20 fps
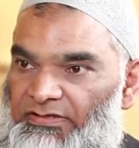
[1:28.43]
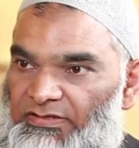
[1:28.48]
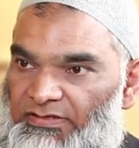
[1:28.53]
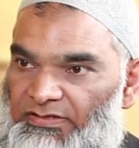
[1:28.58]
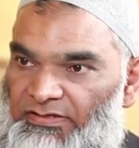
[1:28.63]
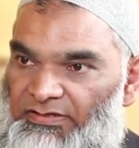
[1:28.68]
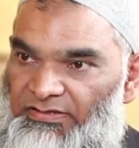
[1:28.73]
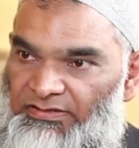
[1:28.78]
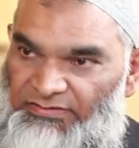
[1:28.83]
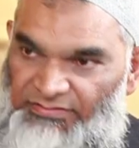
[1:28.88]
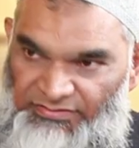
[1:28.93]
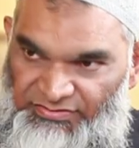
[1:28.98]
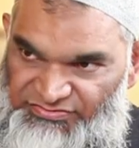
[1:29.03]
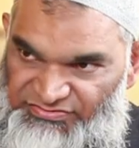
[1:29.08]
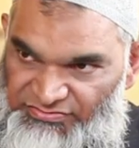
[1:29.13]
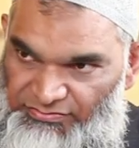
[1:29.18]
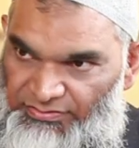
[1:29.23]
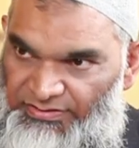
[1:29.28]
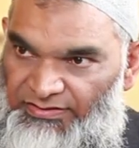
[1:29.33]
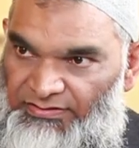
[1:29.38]
in
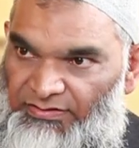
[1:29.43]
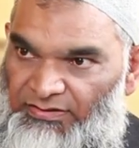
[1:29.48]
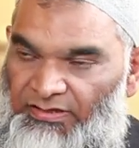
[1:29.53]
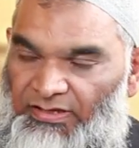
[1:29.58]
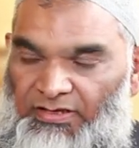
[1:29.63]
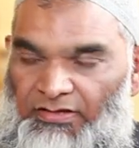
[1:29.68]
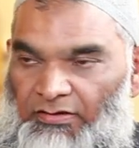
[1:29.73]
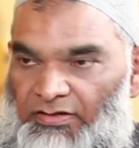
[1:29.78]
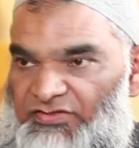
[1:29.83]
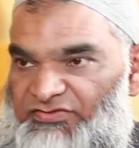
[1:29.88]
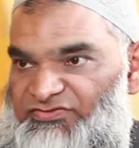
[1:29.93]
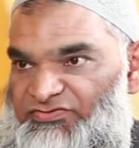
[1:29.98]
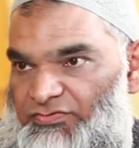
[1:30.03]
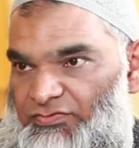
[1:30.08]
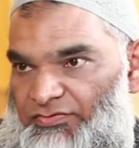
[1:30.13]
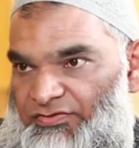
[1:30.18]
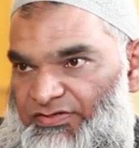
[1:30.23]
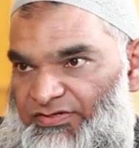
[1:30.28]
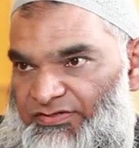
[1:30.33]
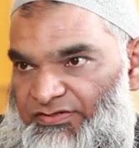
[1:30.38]
his cradle and
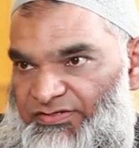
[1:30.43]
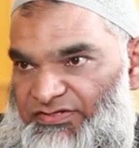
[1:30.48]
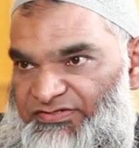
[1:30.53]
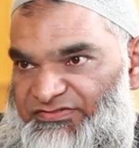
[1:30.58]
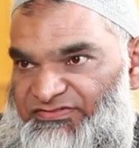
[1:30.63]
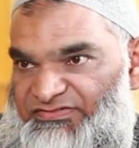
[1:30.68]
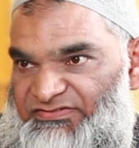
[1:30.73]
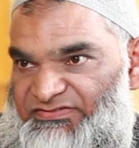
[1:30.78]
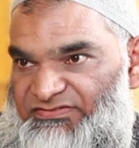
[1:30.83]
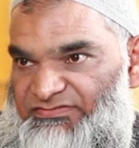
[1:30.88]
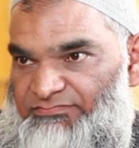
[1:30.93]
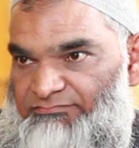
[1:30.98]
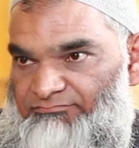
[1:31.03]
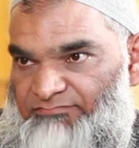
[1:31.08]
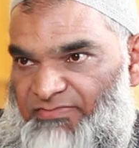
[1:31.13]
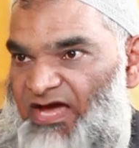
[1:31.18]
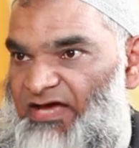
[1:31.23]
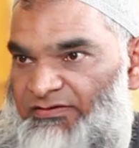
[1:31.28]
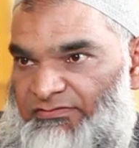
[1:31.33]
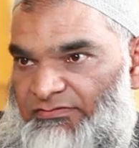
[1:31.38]
also in his
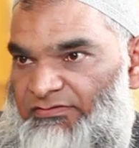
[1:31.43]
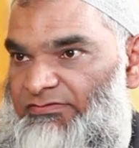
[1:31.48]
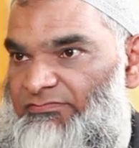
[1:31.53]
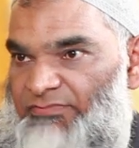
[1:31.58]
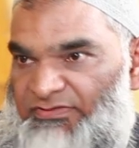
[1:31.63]
manhood,